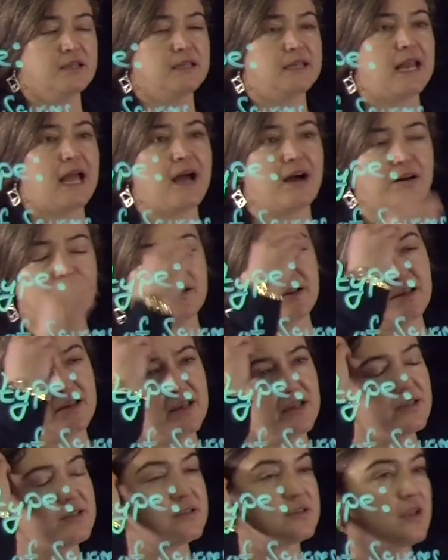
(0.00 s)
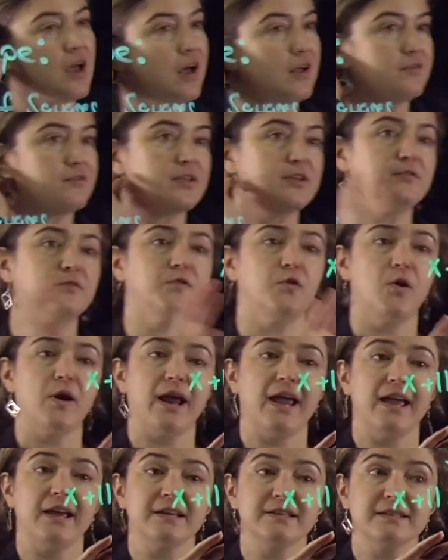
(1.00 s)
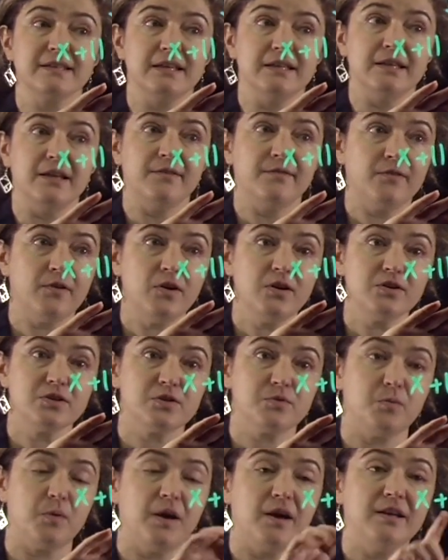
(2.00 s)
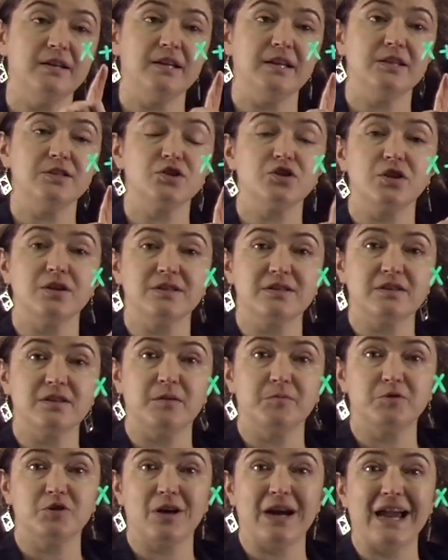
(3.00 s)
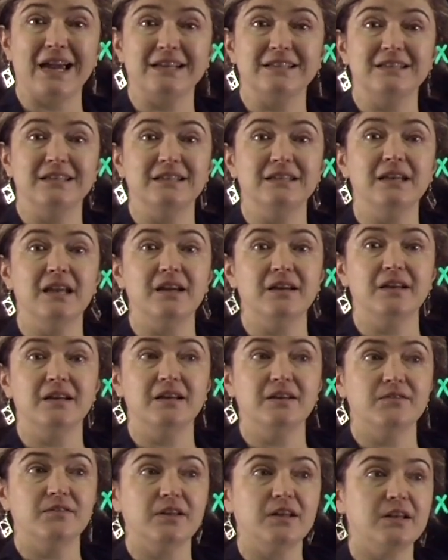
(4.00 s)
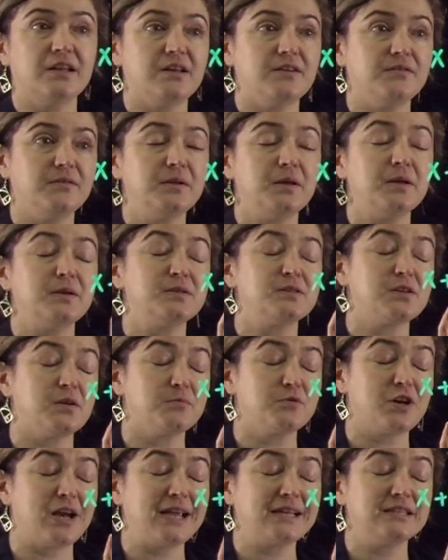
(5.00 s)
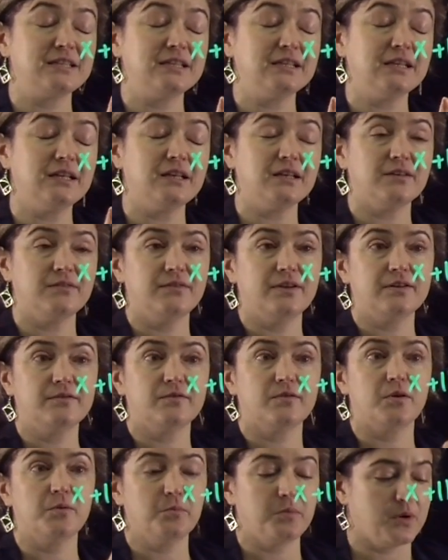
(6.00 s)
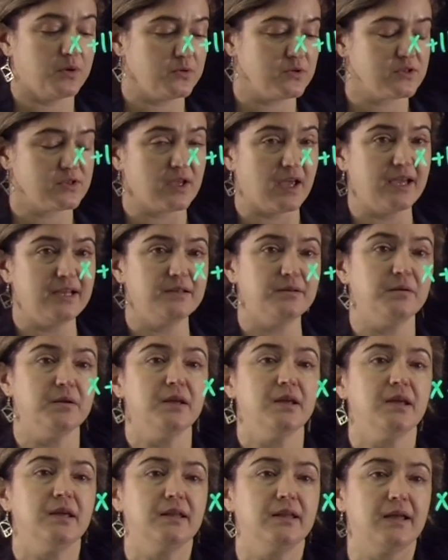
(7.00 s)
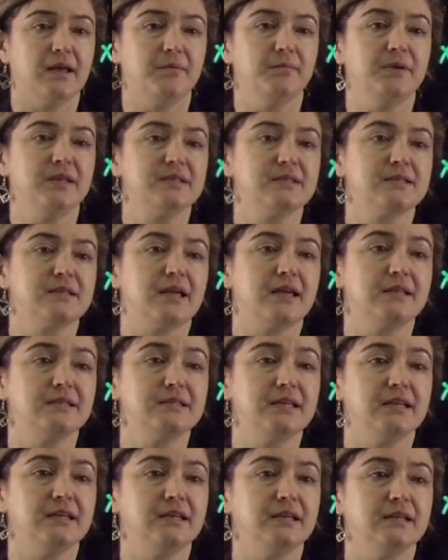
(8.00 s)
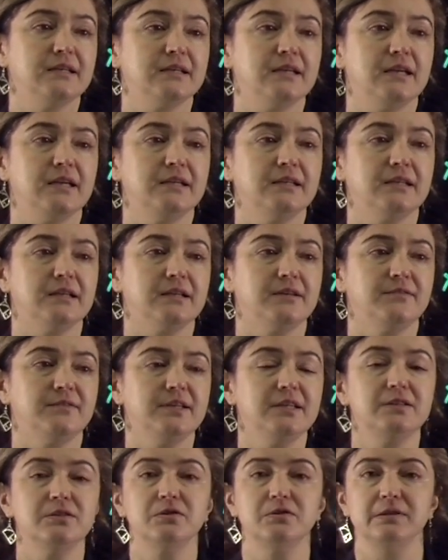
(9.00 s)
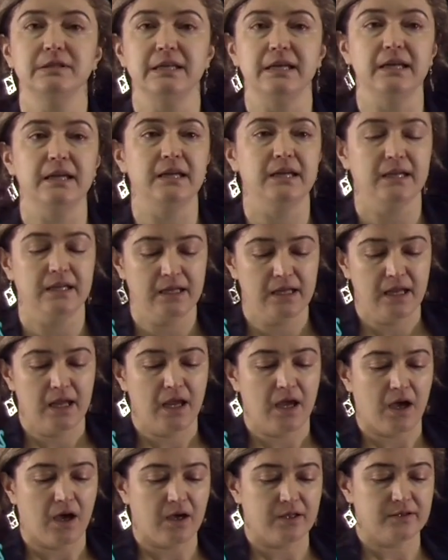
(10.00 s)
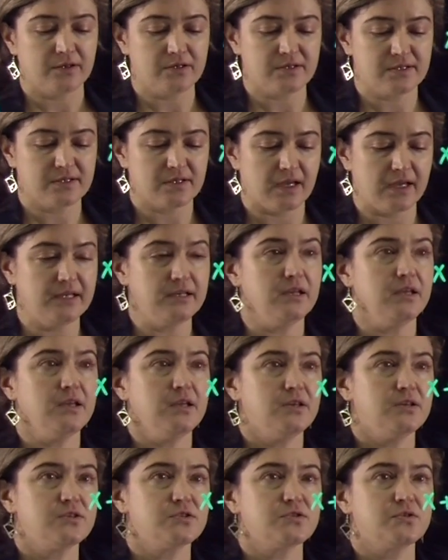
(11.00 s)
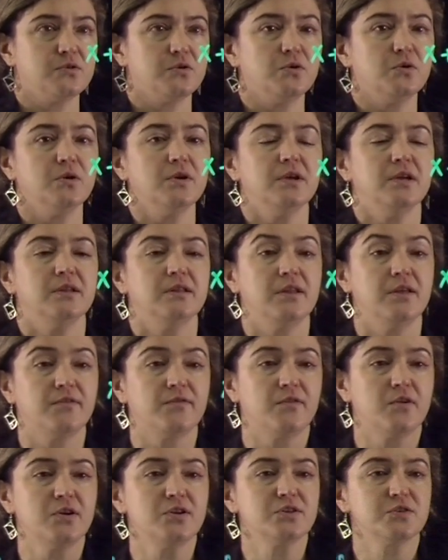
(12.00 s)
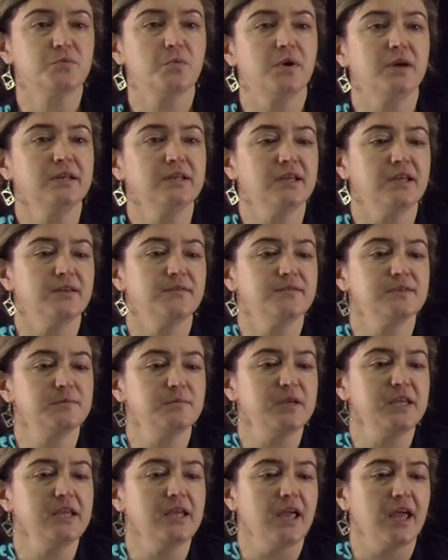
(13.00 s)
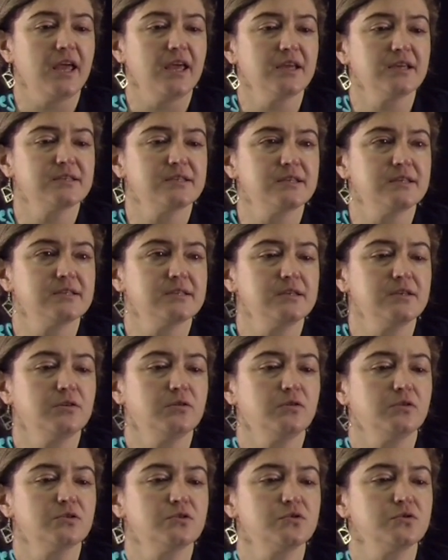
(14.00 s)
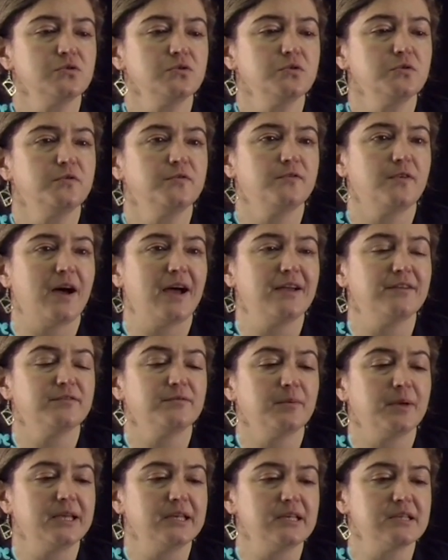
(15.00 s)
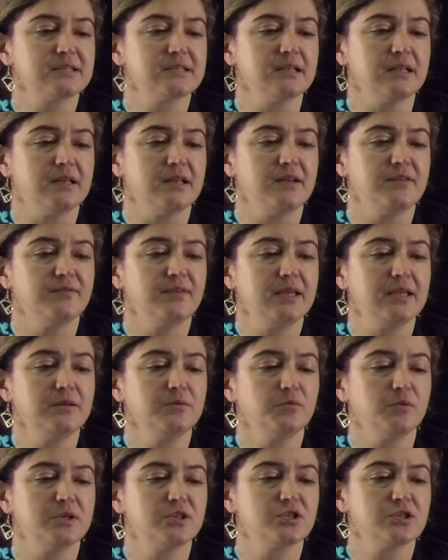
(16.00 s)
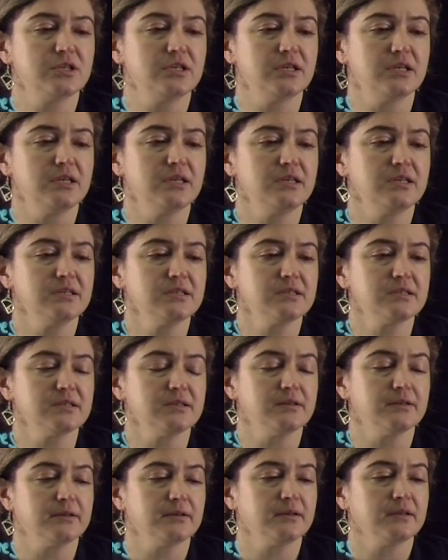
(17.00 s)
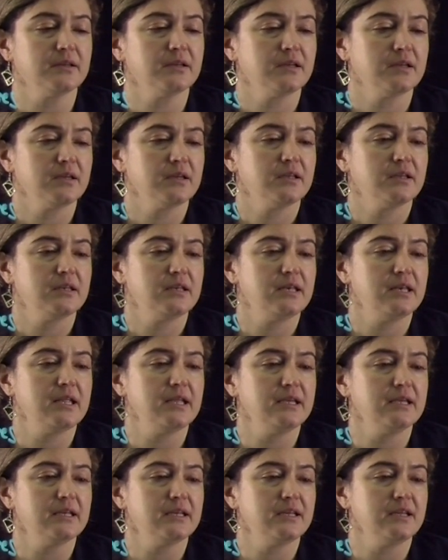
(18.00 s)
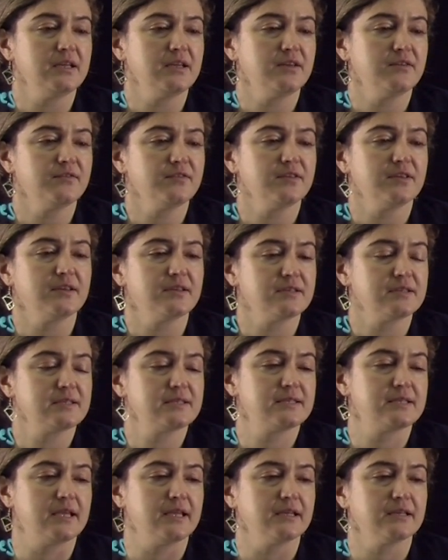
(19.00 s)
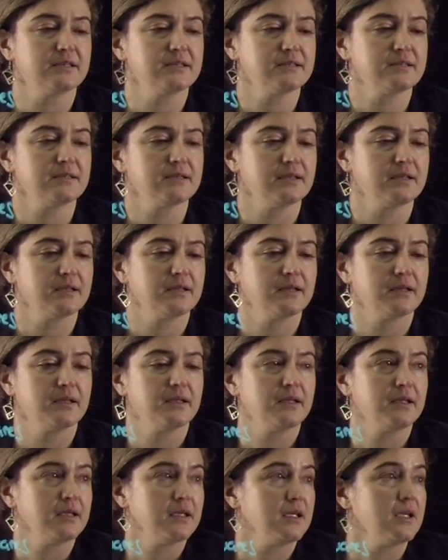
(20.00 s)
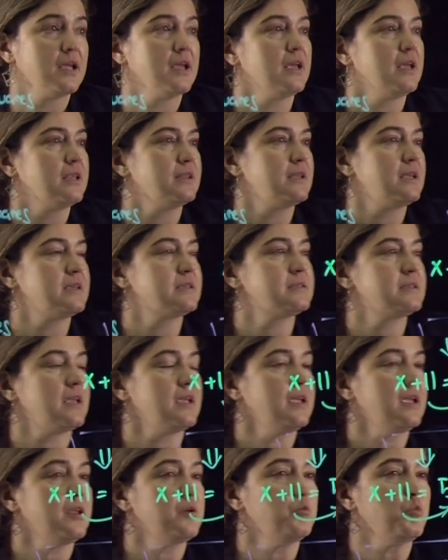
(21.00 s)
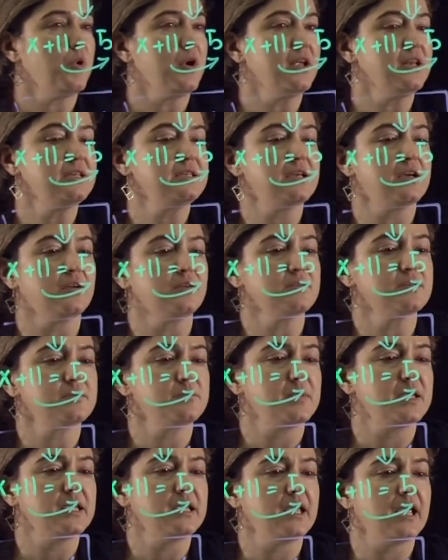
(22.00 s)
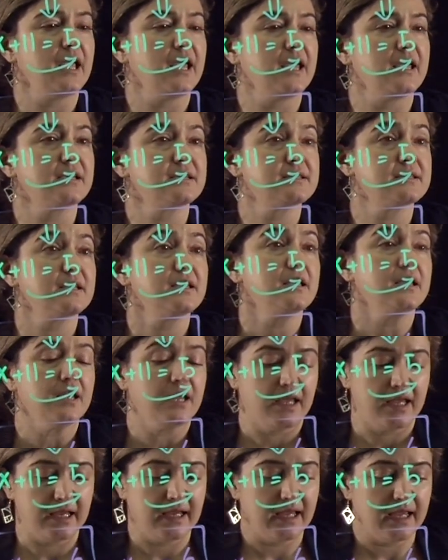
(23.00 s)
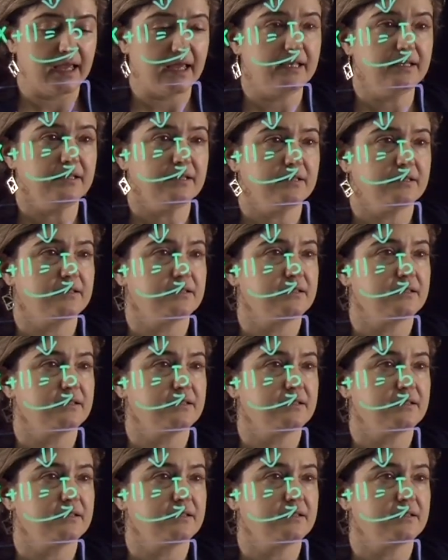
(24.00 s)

Now, solving for x in the first one is just subtracting subtracting 11 from both sides. That means that taking the 11 to the other side. So the first one gives me x is equal to 5 minus 11, which is negative 6. The second one tells me x, again,